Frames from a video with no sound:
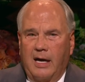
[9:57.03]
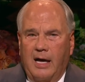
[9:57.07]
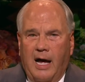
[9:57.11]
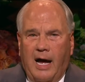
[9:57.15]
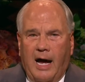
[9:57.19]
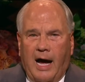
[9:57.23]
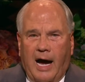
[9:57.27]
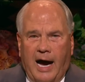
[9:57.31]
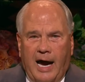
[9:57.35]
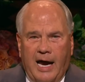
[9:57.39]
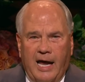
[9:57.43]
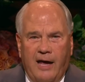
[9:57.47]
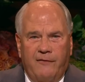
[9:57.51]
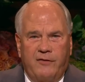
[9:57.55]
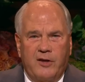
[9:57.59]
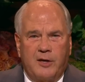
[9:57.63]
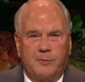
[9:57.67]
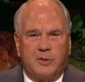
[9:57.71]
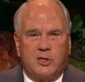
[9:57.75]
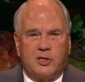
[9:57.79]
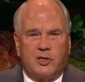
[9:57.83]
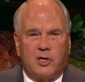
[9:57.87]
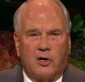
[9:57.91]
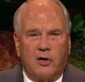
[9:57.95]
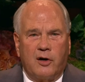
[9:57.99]
I have
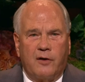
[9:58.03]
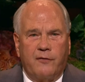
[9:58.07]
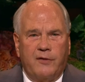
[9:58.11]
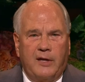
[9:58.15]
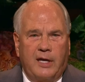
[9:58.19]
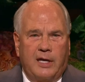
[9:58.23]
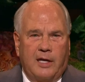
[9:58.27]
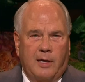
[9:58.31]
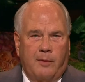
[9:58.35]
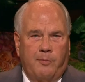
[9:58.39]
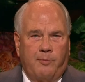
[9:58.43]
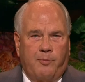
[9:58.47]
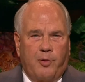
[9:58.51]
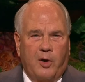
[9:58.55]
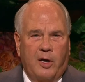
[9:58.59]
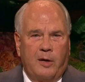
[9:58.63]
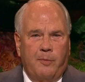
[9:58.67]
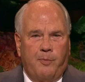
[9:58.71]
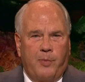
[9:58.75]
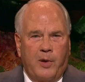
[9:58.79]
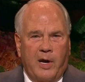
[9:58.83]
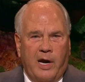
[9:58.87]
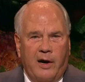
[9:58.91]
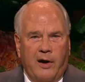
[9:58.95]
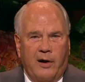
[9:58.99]
observed him
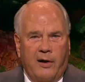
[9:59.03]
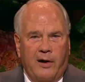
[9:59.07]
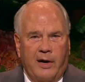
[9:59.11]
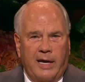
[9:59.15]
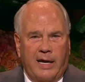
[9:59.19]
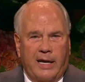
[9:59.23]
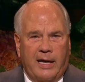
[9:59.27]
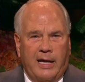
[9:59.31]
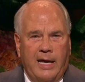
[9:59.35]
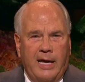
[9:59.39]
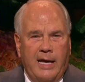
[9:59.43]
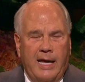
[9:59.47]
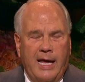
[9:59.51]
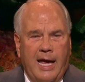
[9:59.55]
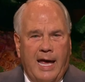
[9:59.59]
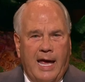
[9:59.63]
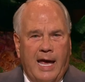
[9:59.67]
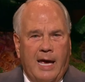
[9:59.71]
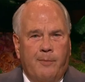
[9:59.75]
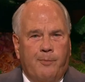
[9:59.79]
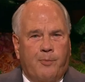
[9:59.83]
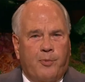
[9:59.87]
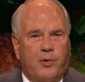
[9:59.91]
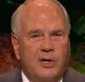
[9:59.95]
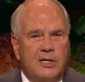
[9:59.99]
preparing
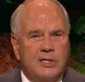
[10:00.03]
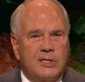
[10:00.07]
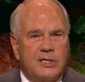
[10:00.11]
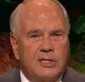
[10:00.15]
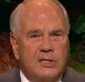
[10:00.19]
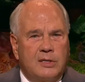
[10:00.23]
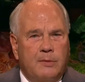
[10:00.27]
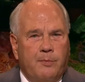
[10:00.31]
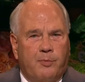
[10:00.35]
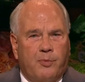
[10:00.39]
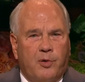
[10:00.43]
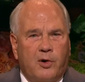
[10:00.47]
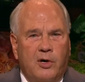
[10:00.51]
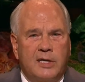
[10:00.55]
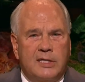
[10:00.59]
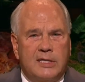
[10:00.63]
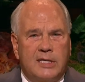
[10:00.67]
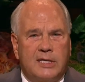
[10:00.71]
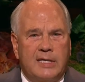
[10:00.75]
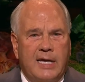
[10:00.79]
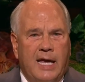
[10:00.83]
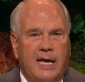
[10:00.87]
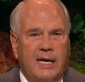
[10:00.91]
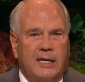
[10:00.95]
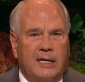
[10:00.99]
and
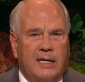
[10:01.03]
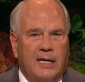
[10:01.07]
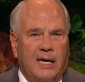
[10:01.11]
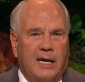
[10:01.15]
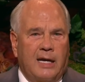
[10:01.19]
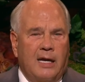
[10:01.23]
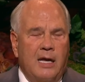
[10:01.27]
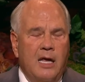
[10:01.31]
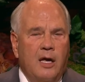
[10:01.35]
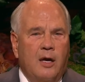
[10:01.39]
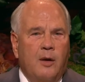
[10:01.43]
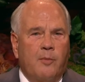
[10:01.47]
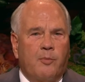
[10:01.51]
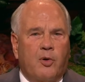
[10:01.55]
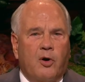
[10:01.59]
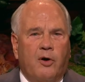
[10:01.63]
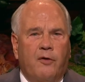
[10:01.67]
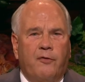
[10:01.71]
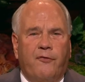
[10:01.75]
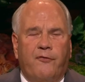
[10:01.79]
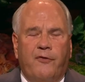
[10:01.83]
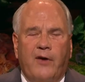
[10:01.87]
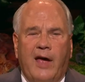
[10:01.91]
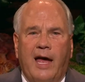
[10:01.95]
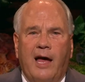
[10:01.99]
presenting
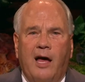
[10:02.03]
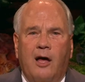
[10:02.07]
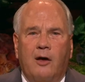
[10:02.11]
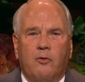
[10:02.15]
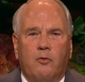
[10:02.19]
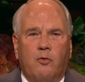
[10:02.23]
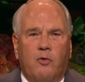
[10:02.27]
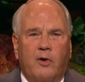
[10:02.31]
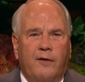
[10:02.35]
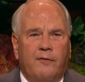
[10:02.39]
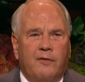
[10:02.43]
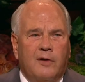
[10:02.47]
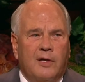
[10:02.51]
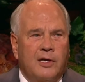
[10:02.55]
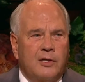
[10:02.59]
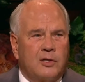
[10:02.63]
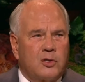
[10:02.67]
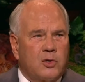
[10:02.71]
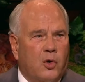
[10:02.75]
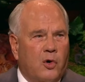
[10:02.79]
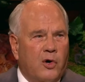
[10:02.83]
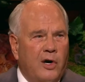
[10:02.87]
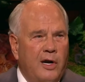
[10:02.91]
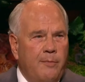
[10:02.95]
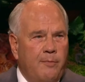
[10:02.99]
profound revelatory